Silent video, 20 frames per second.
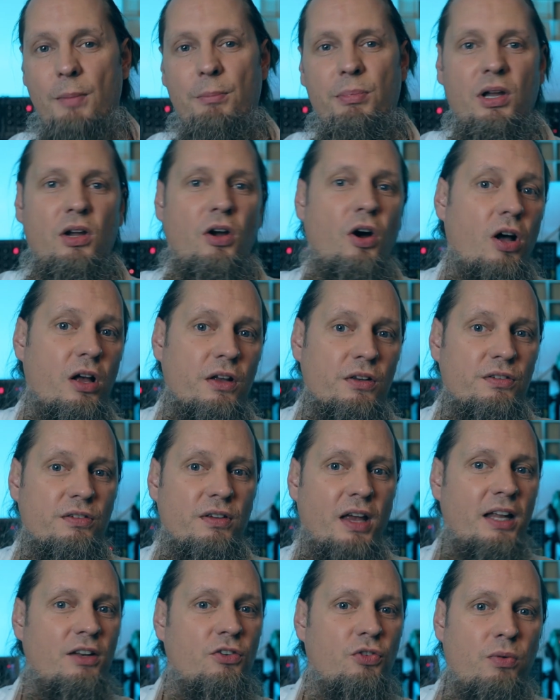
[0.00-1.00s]

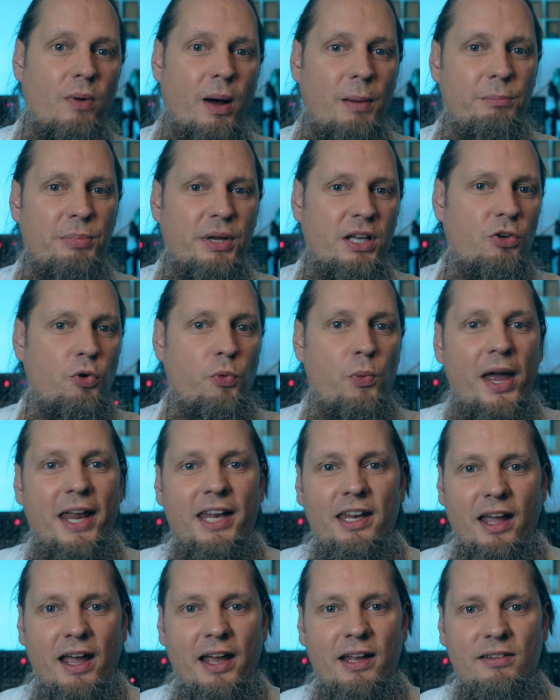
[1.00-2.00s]
because a trumpet
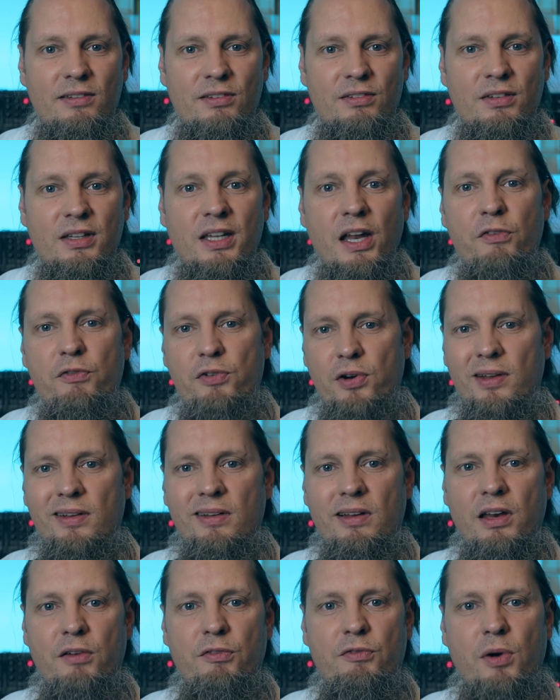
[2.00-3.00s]
radiates
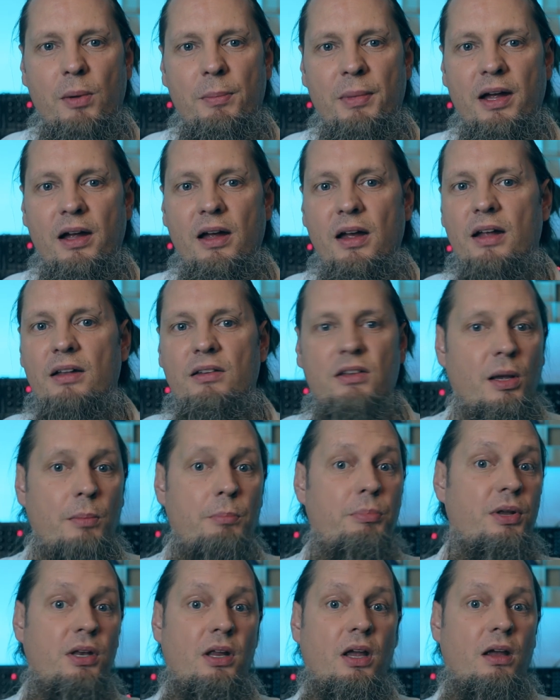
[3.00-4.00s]
differently from a
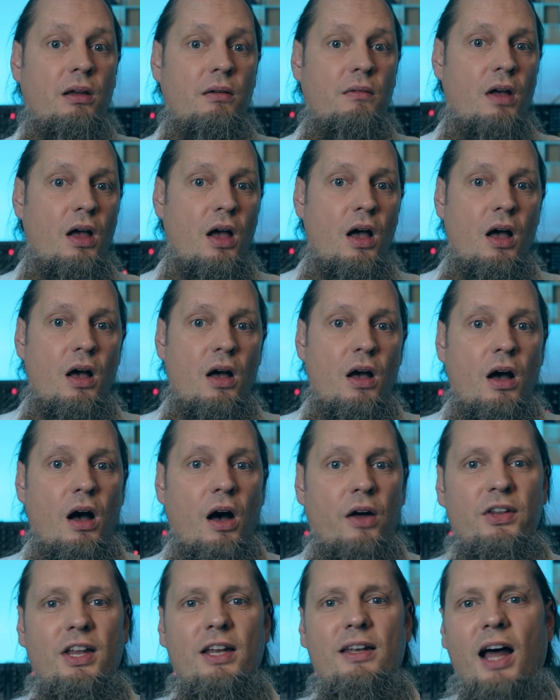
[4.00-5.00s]
timpani.
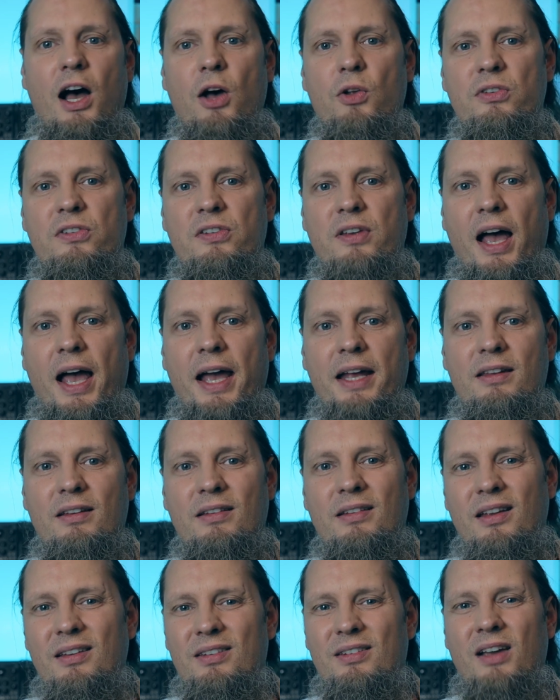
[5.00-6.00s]
On the downside,
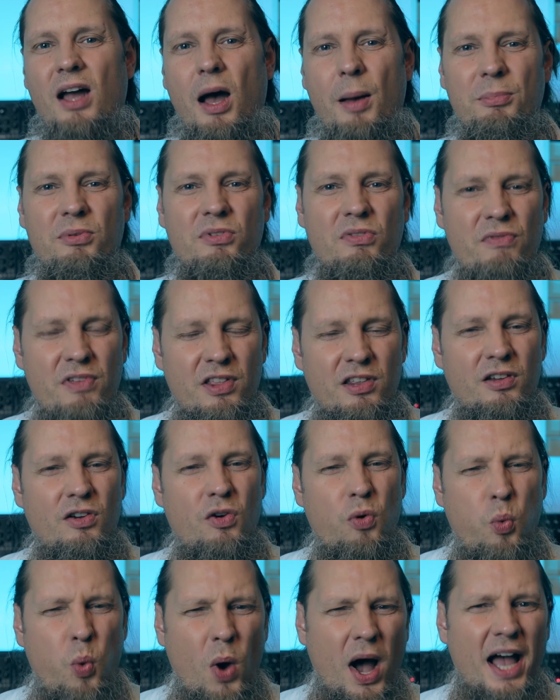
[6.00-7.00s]
this comes with
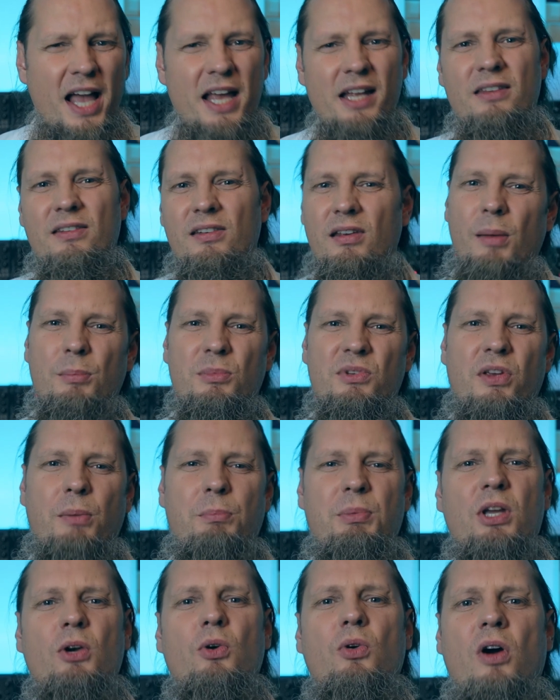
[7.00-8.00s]
quite some
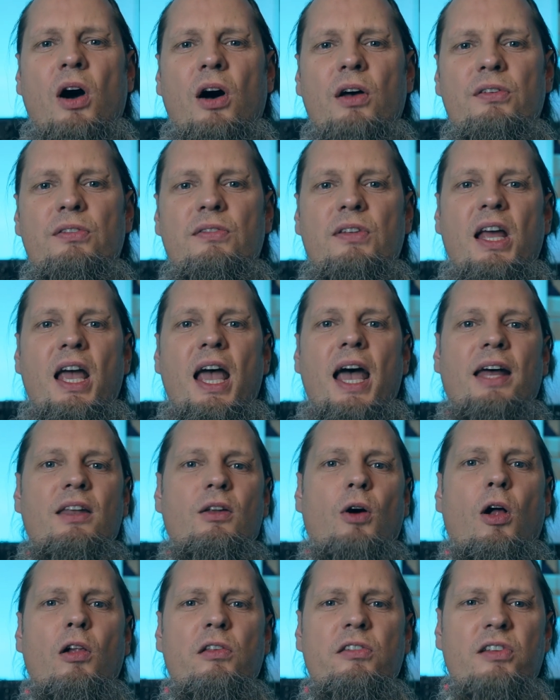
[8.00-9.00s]
CPU cost,
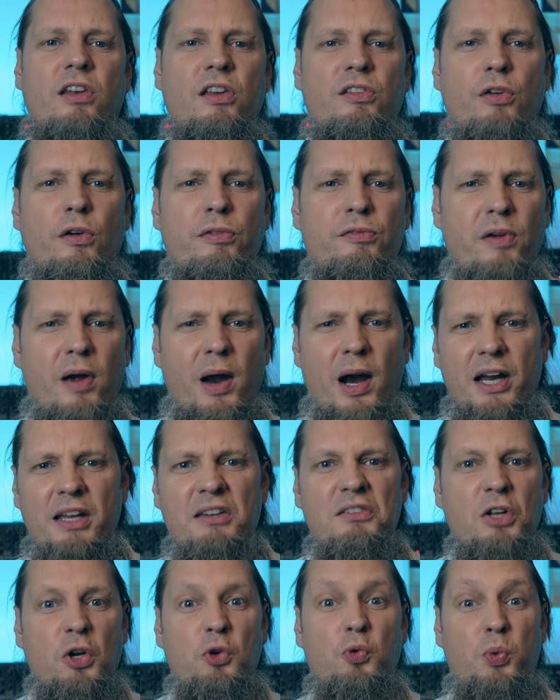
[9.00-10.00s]
and also the software
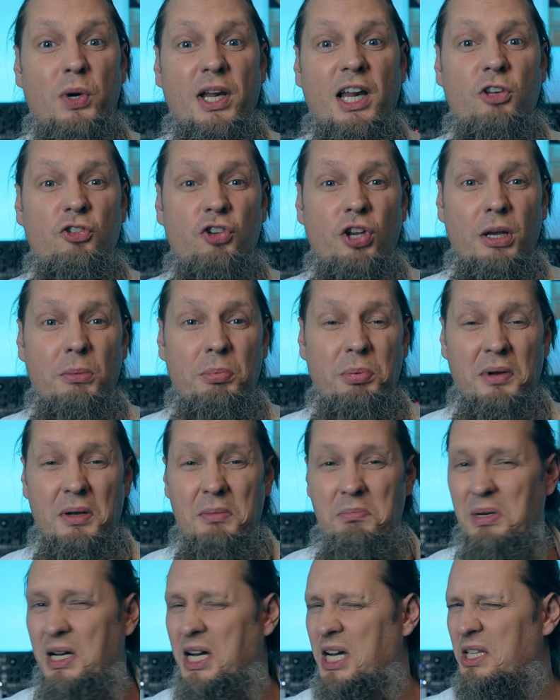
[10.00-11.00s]
is not really cheap,
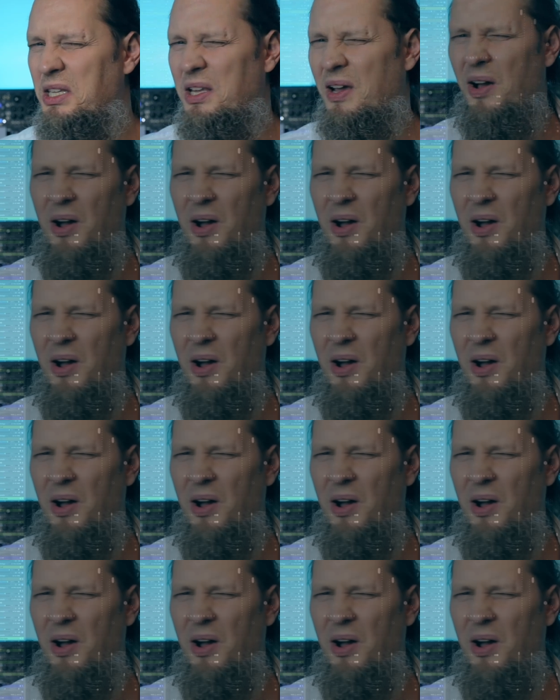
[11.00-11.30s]
but